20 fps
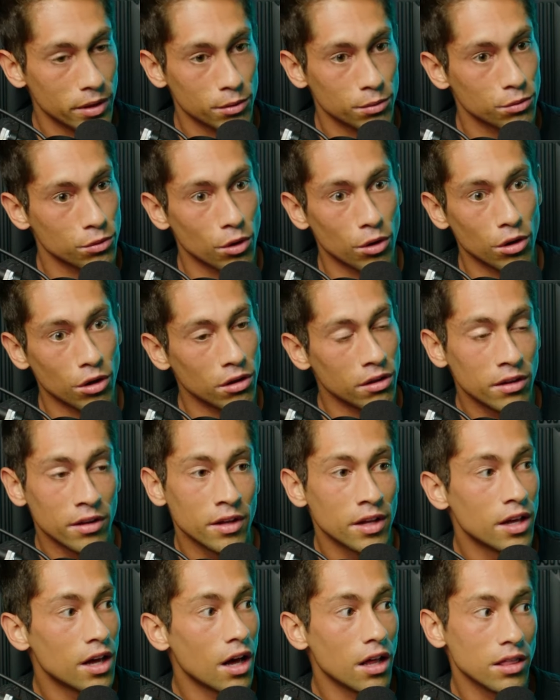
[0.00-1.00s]
roll
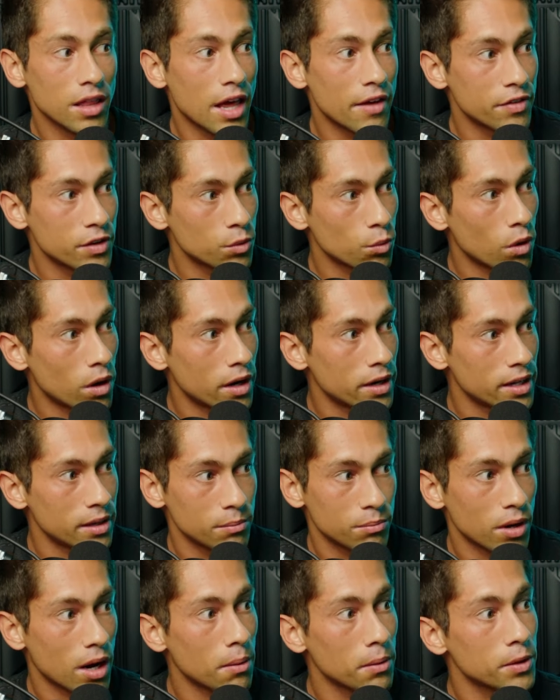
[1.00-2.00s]
11-1
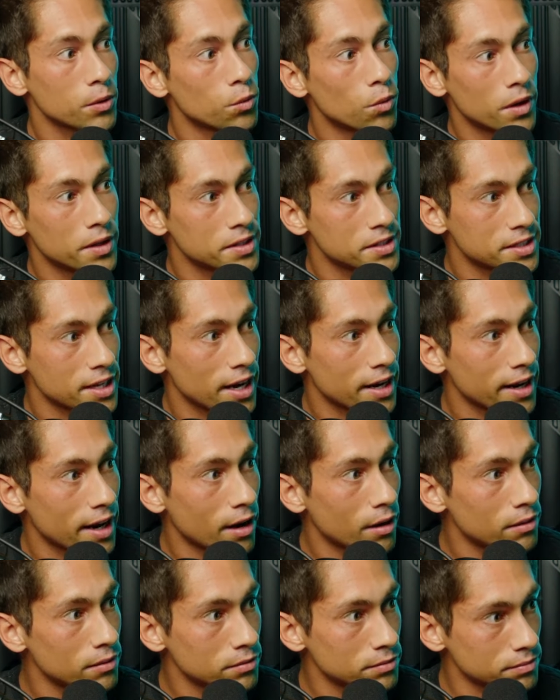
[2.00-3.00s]
and probably one side
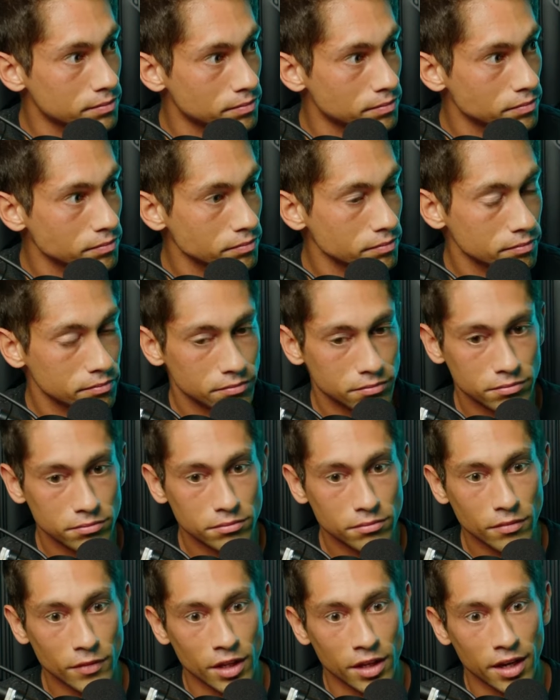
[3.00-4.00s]
out. Mm-hmm.
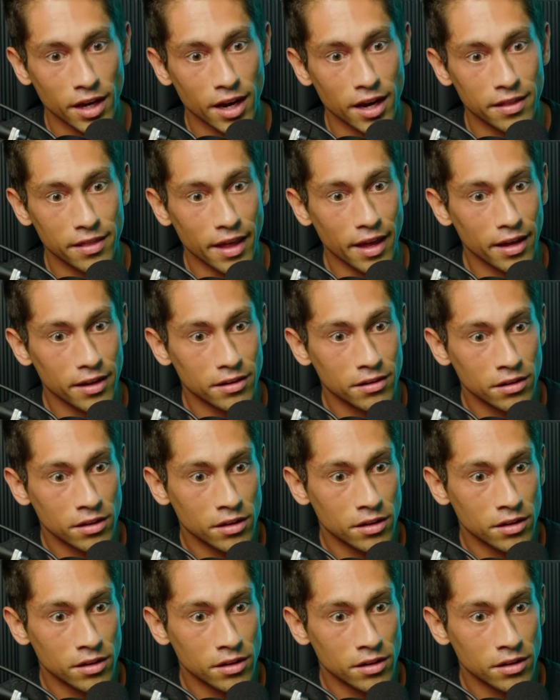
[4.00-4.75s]
And then